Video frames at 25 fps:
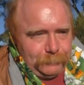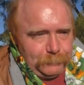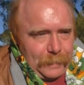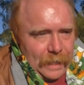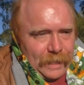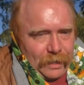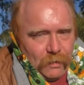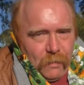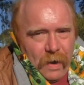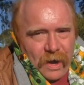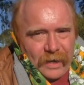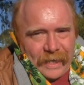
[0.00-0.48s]

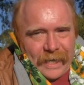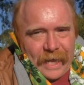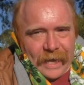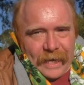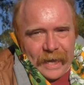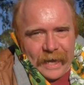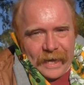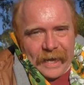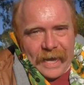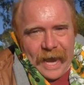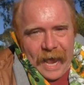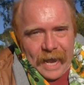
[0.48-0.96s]
But you won't
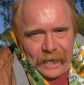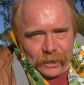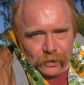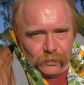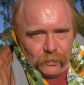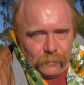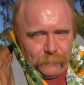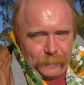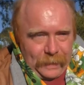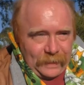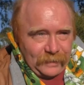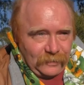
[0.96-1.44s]
get any
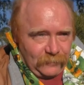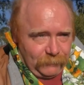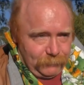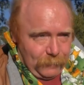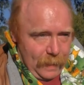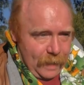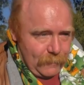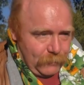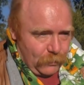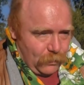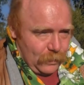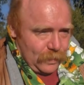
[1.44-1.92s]
actual piece of
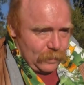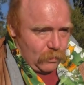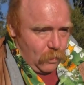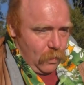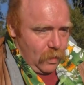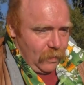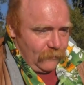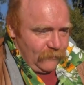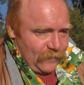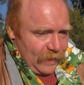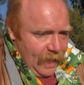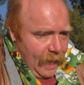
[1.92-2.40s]
paper with
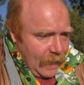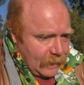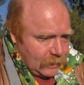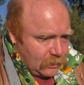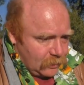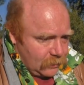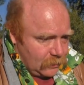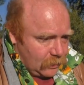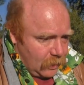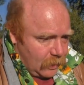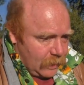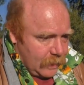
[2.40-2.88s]

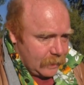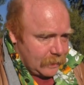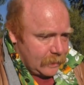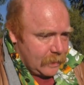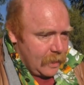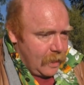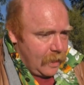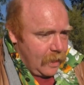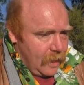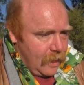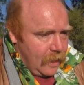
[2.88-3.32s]
qualifications on it